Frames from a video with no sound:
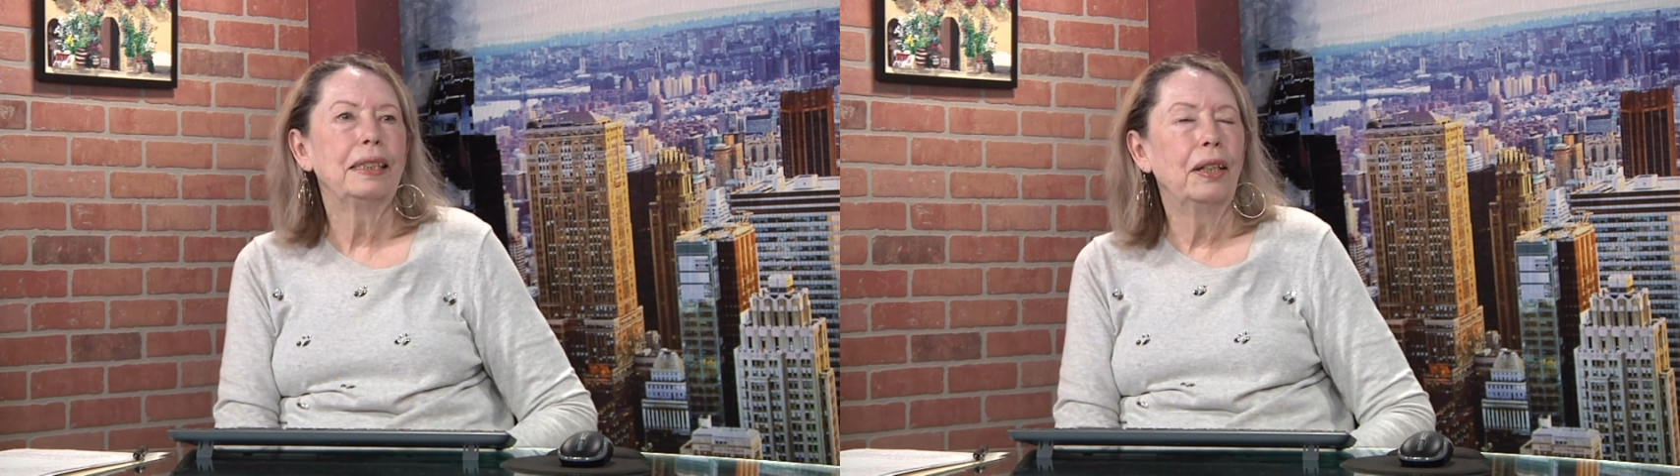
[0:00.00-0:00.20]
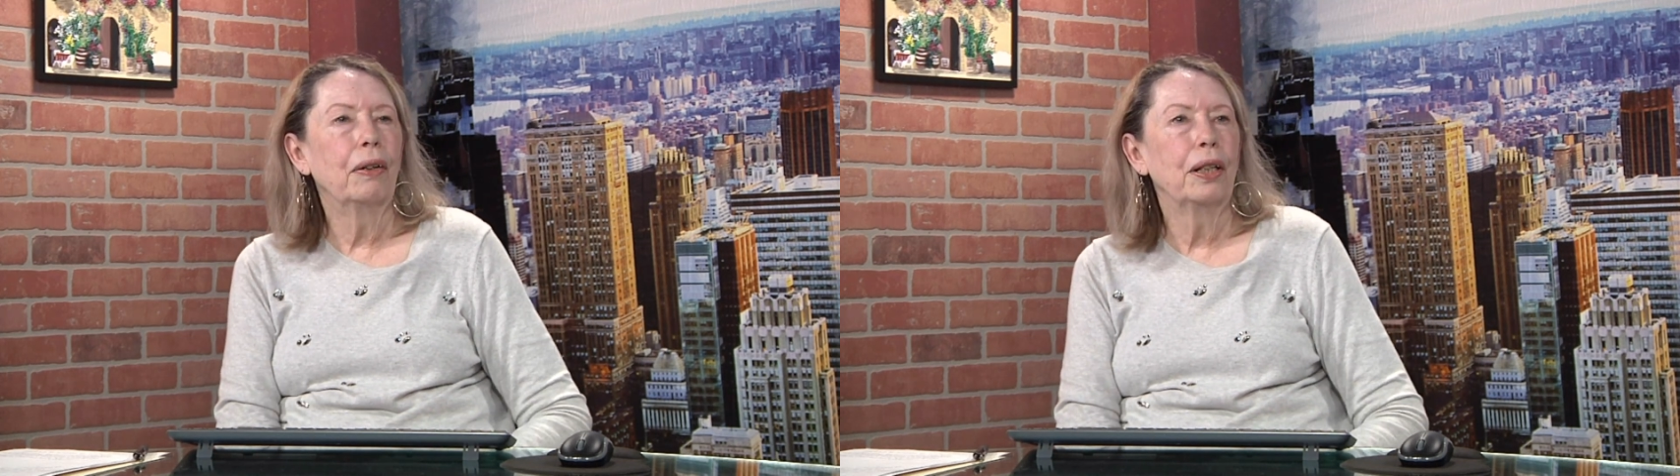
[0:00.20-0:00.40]

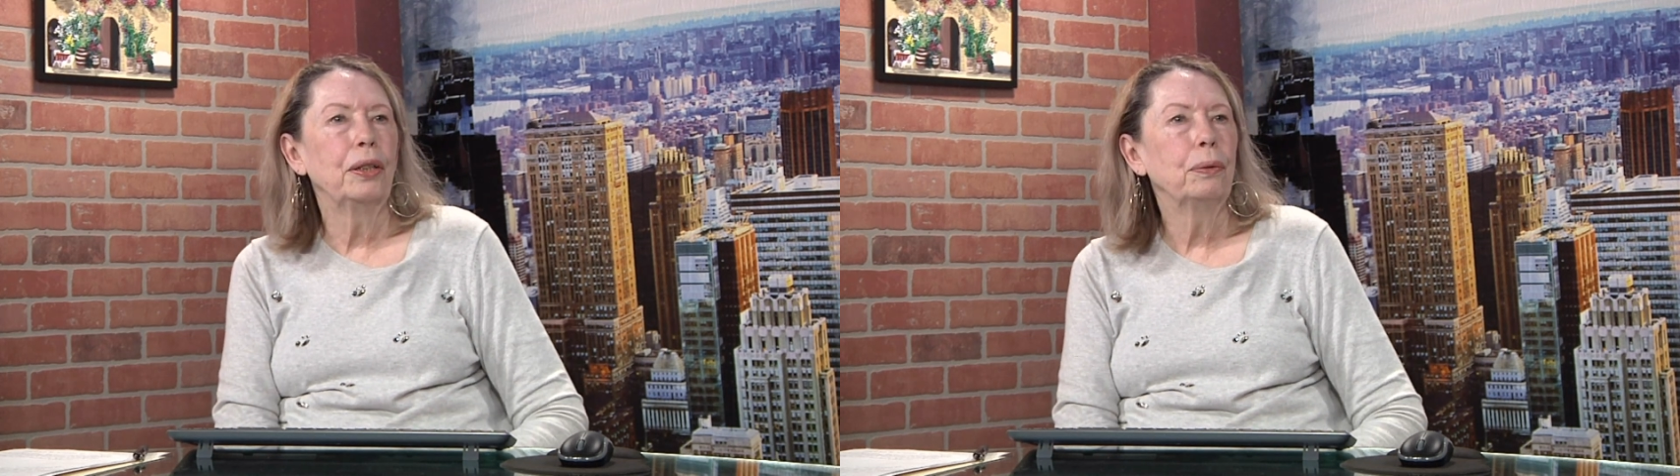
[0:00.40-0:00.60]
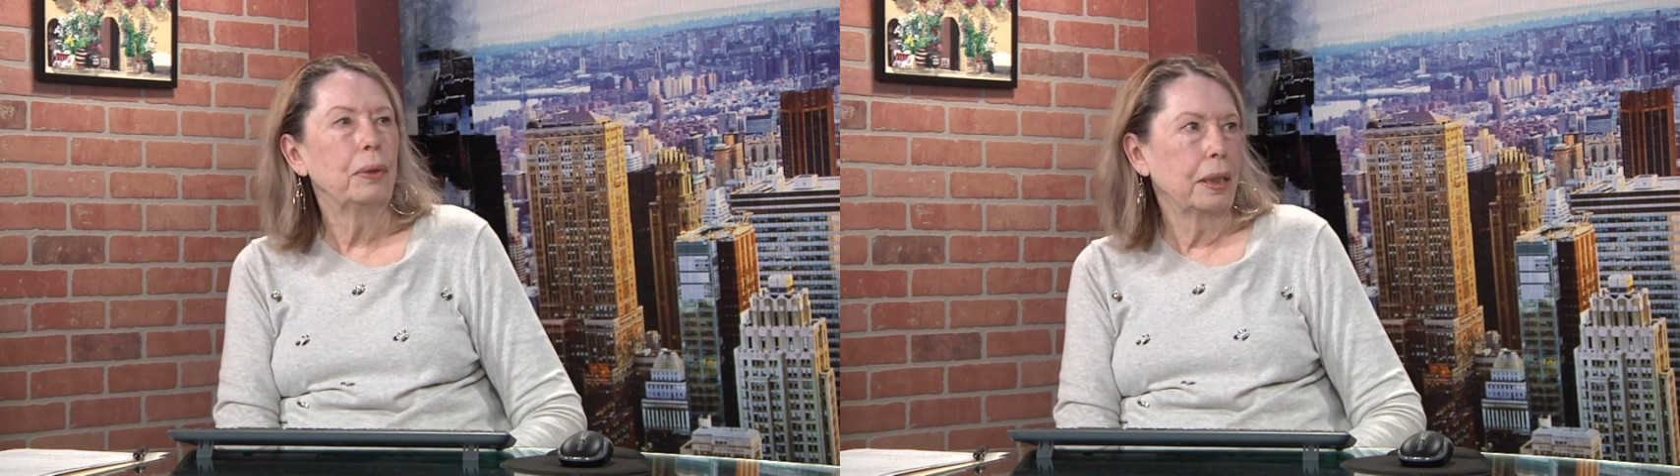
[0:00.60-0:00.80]
You know, are
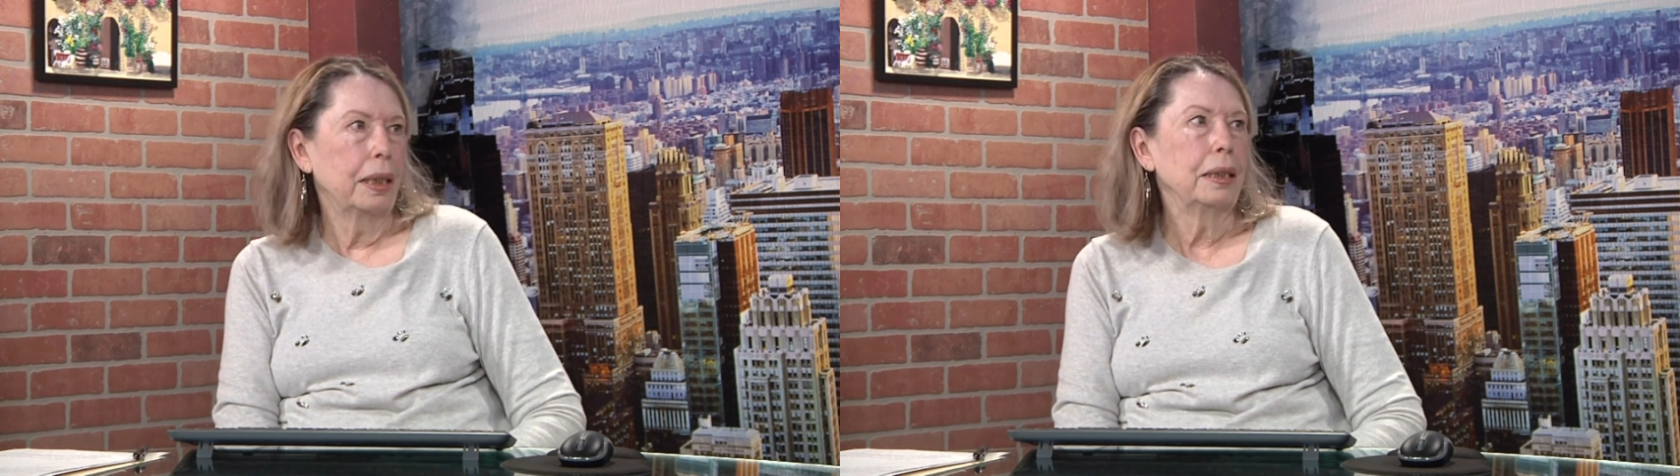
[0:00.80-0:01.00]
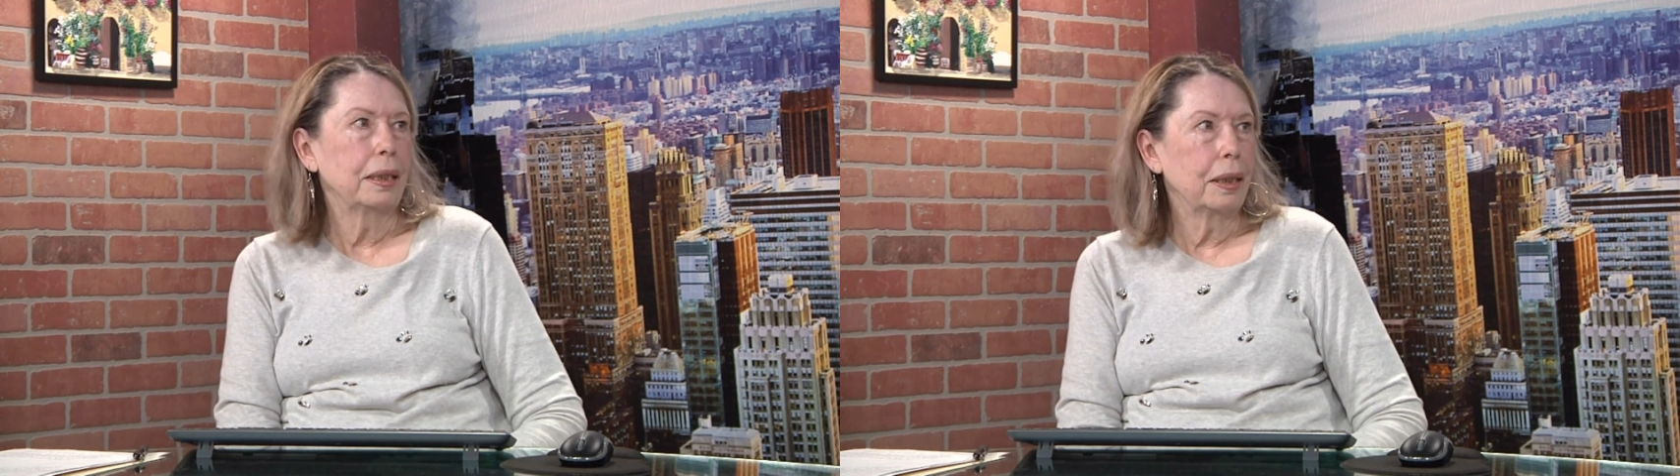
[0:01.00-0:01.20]
you
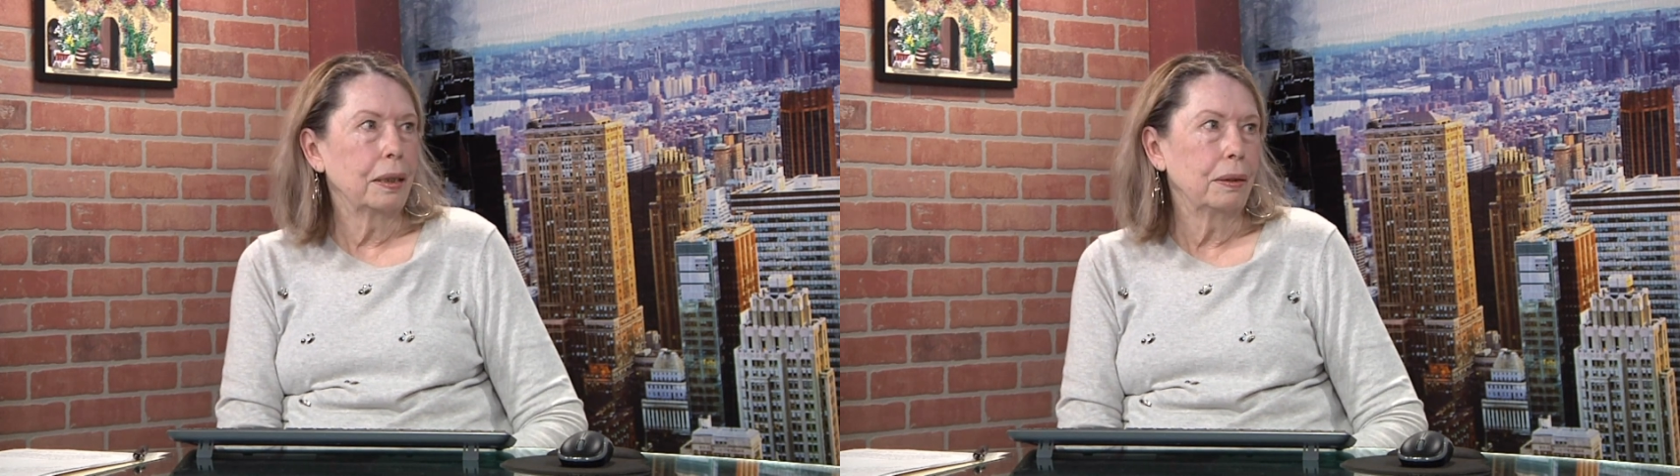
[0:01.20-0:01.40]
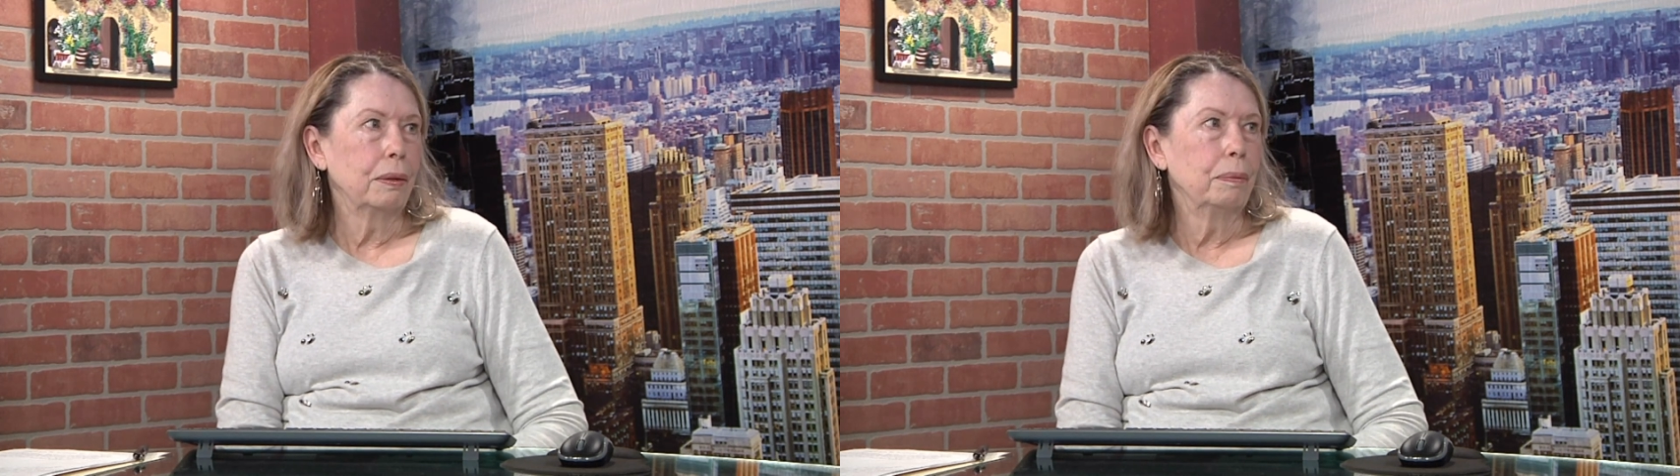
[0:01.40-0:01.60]
willing
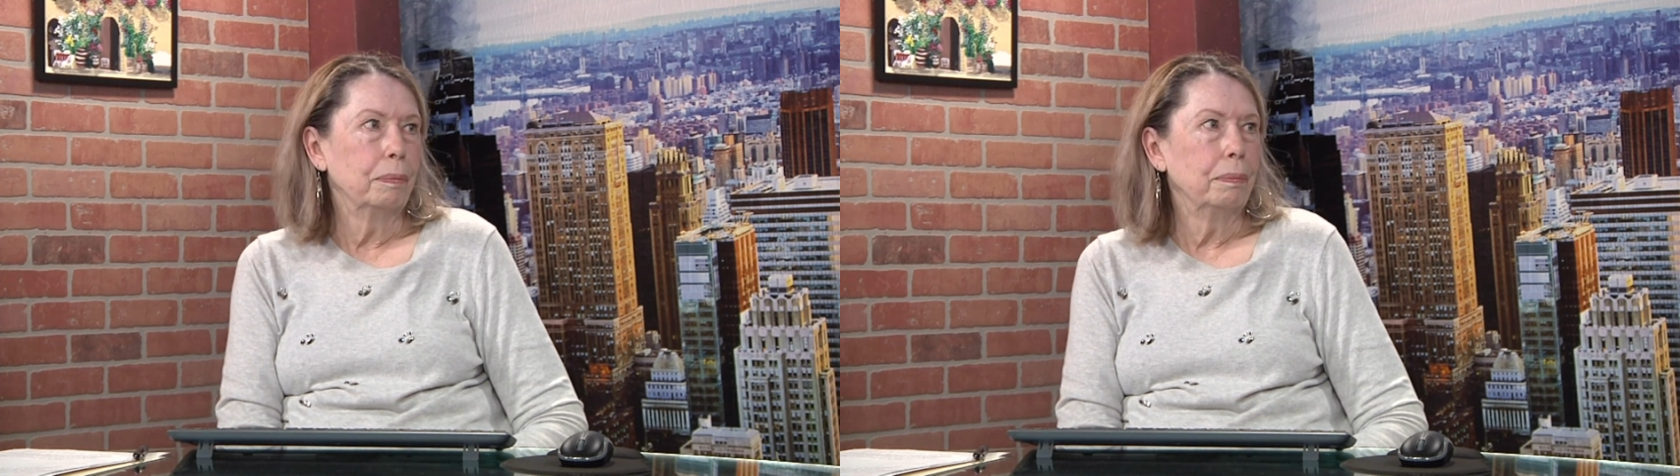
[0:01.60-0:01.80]
to